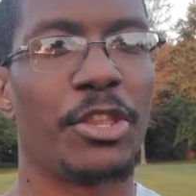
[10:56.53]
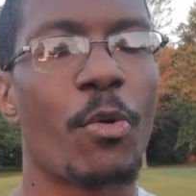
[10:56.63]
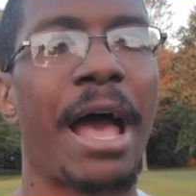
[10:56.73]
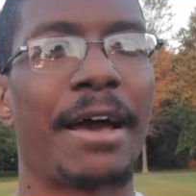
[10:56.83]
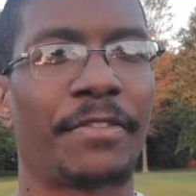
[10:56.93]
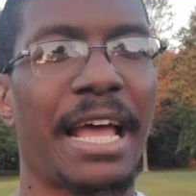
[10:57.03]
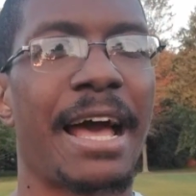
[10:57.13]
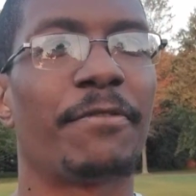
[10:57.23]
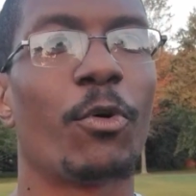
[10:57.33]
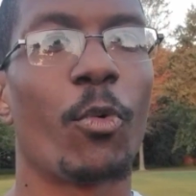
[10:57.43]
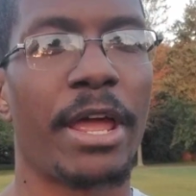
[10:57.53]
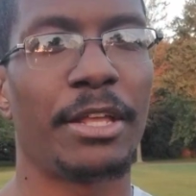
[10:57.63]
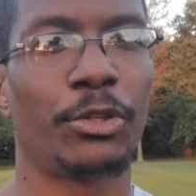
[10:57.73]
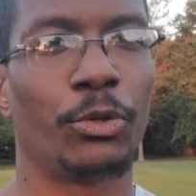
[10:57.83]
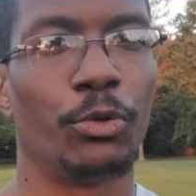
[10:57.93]
You have to have a way
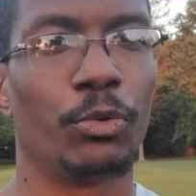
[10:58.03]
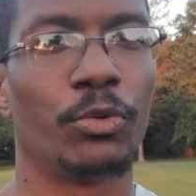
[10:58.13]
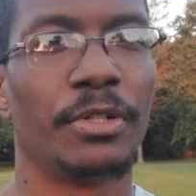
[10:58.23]
to